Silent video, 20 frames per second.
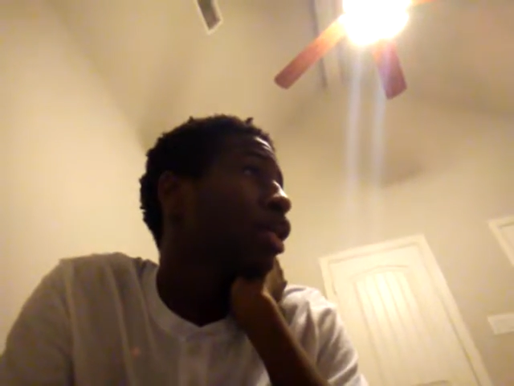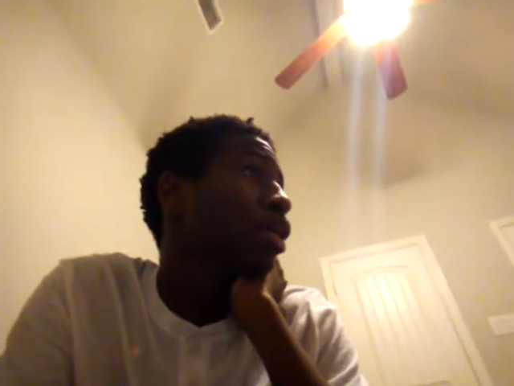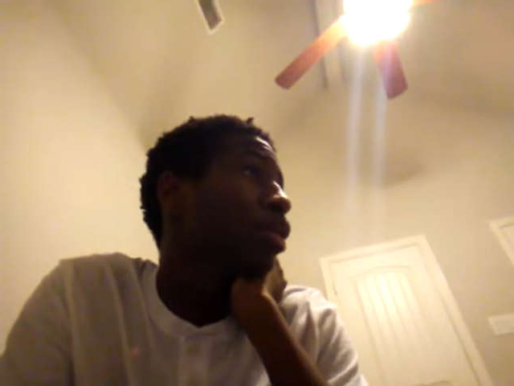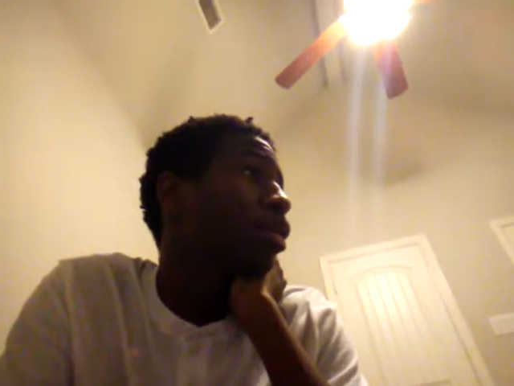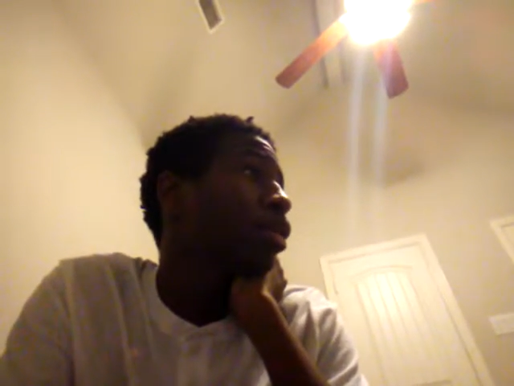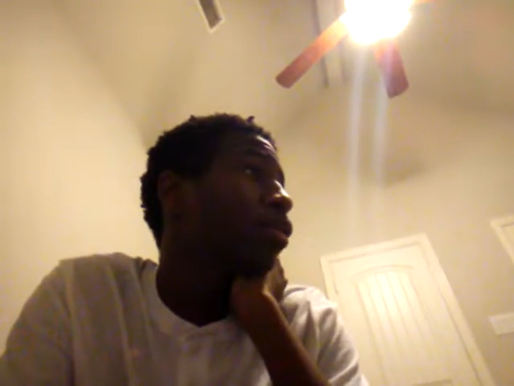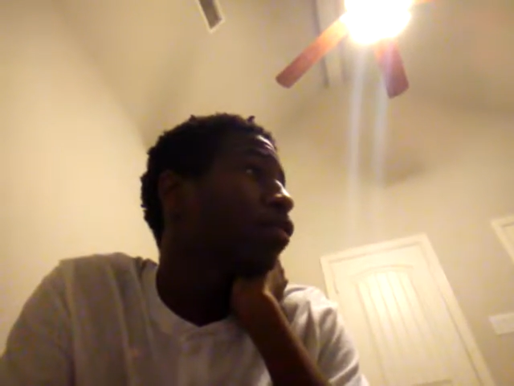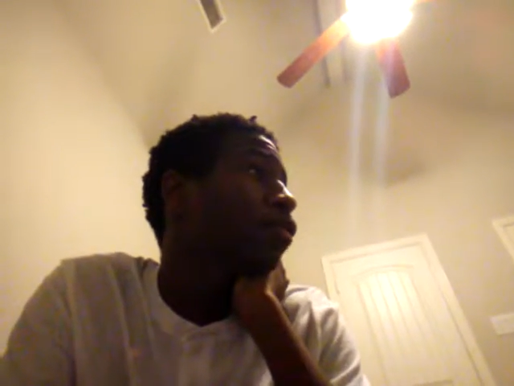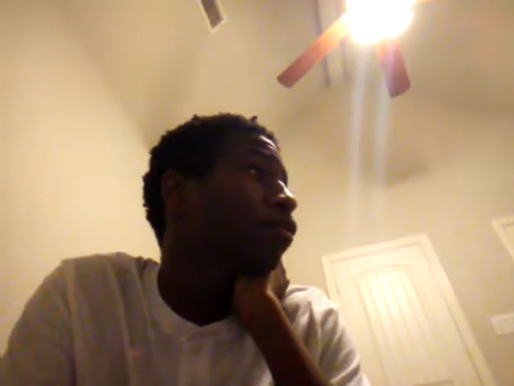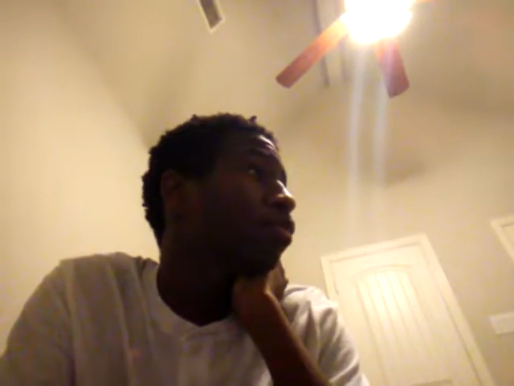a
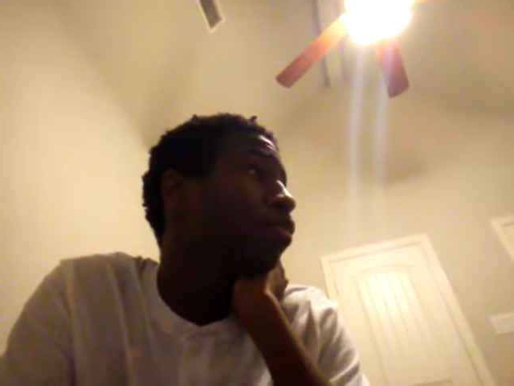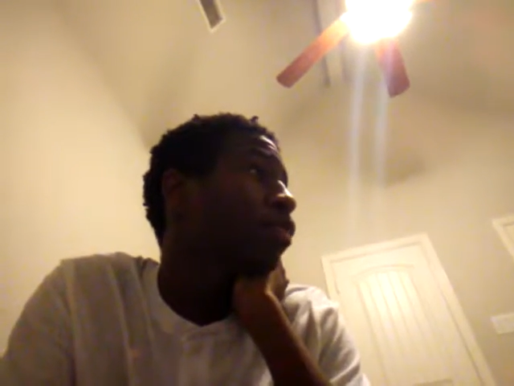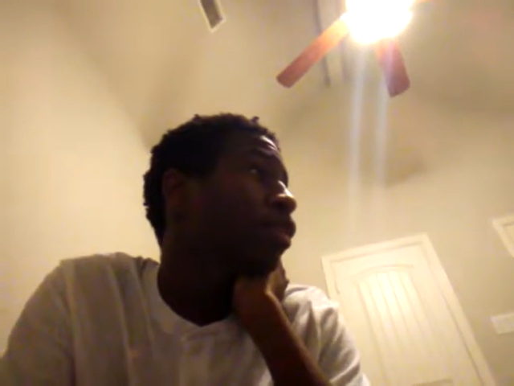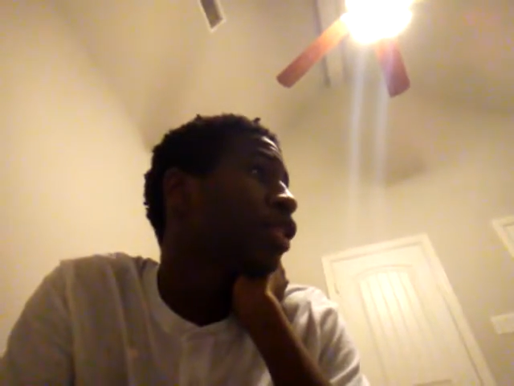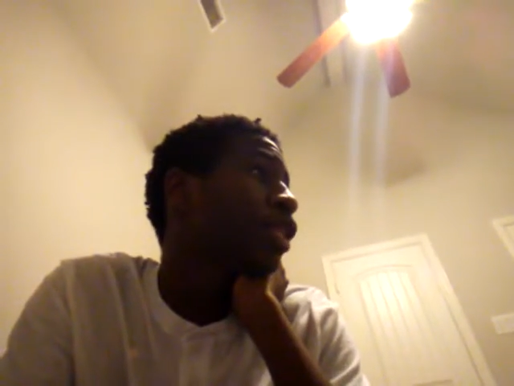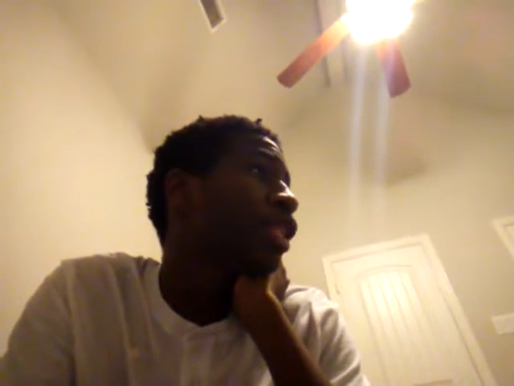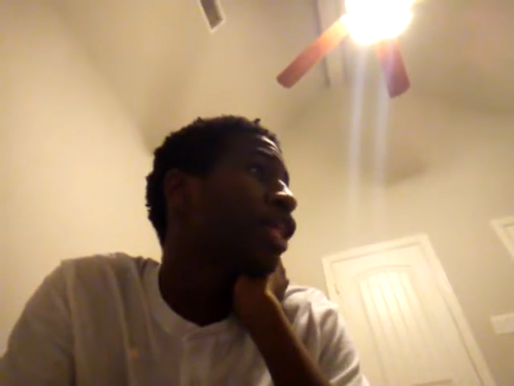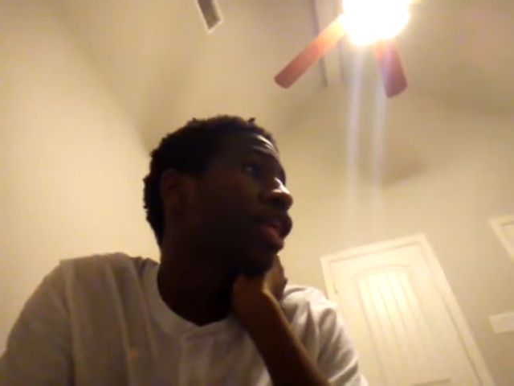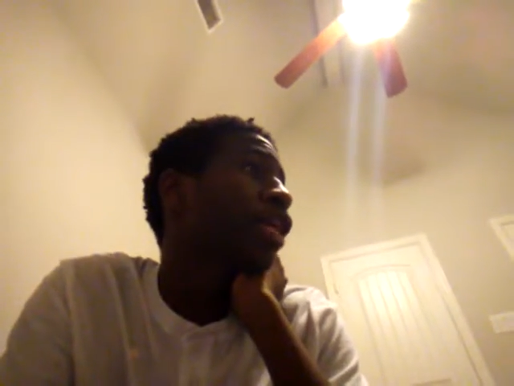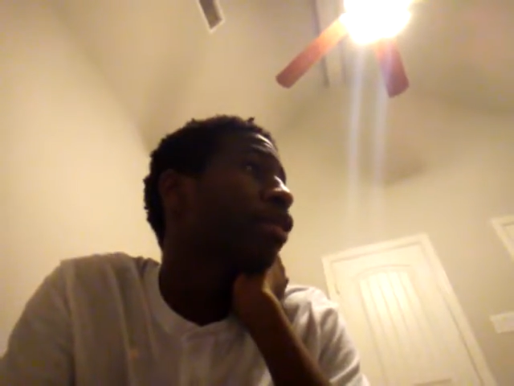new
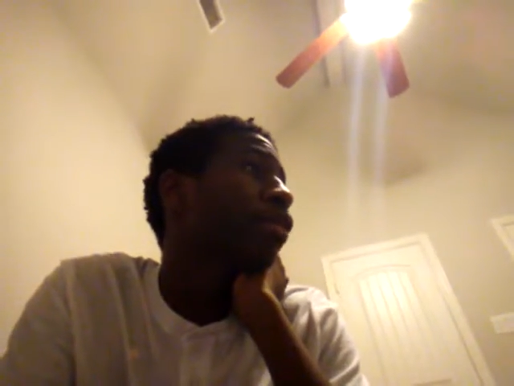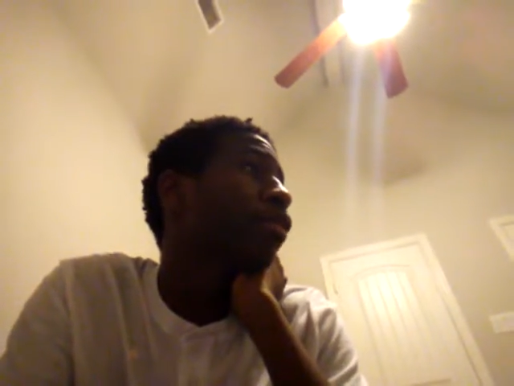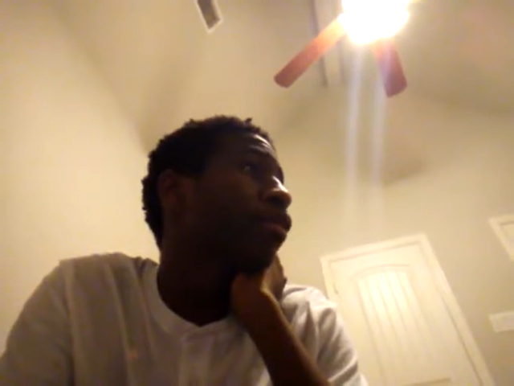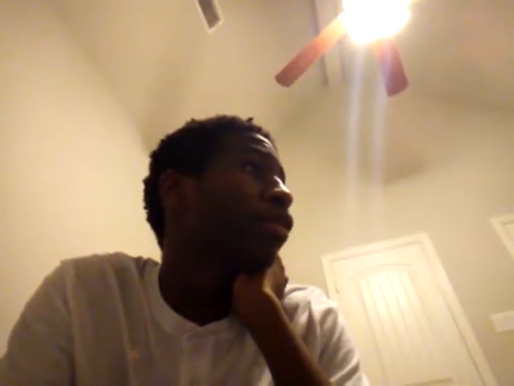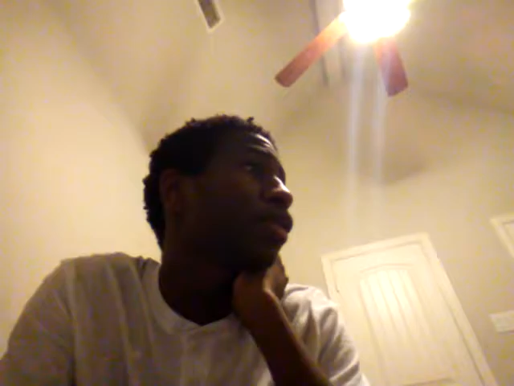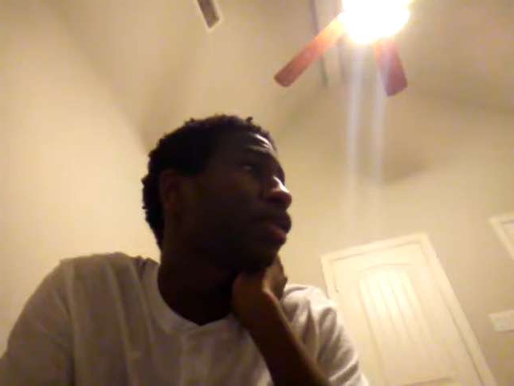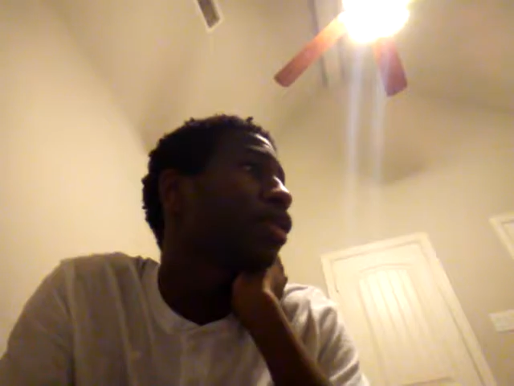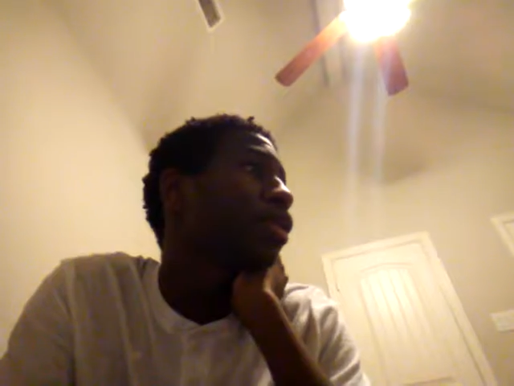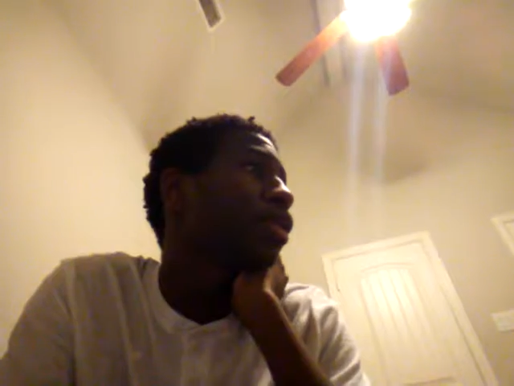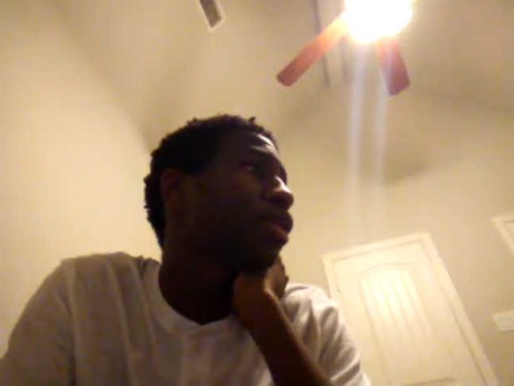
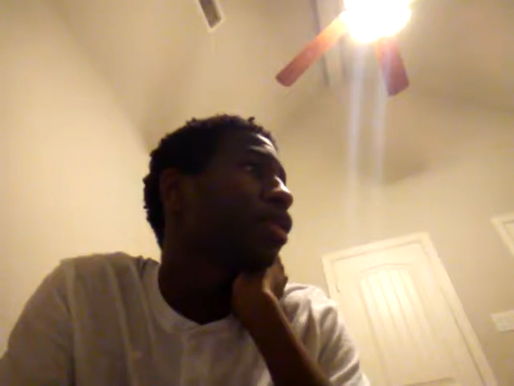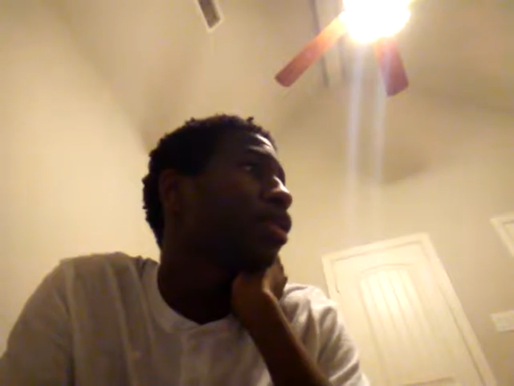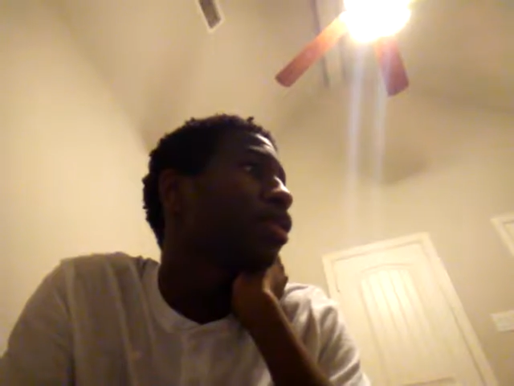signal.